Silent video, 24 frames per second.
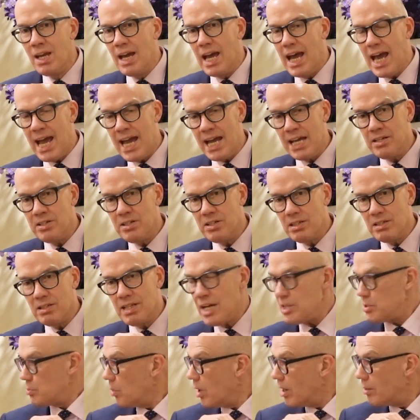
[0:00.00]
And
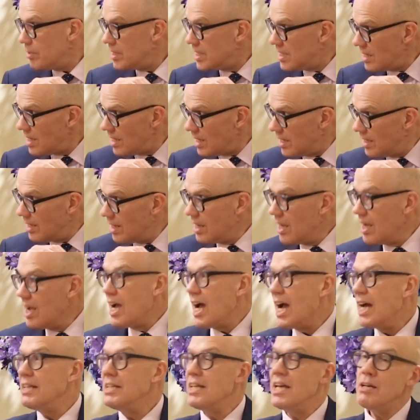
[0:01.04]
that's why we did it.
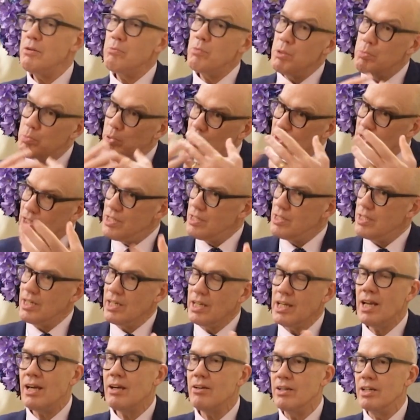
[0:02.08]
And then we put this thing
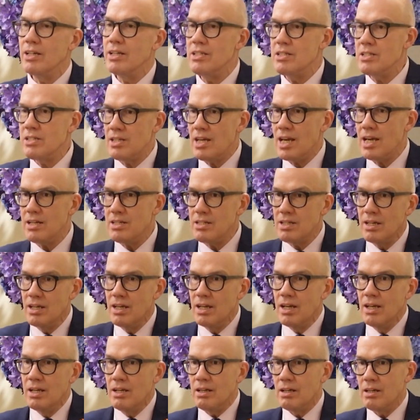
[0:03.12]
out, and it said,
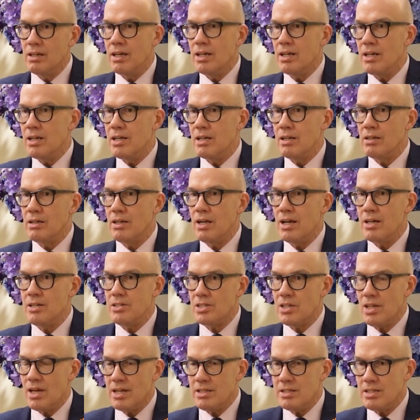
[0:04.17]
class
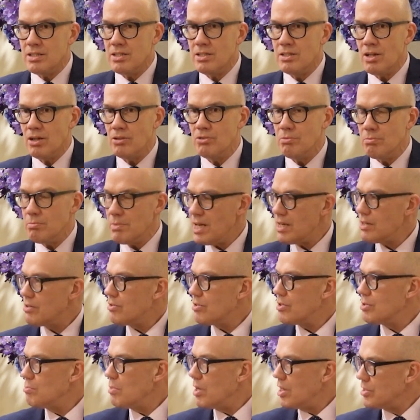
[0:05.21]
sizes don't matter
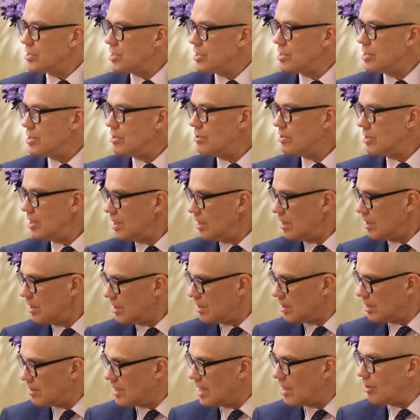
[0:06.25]
as much as you
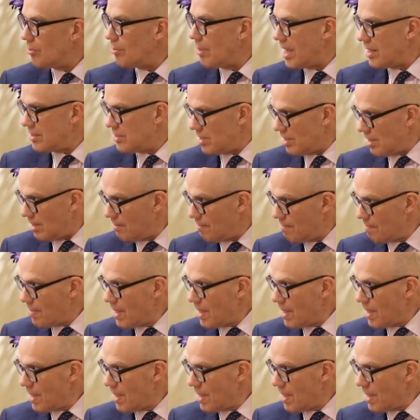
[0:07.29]
think they'll matter.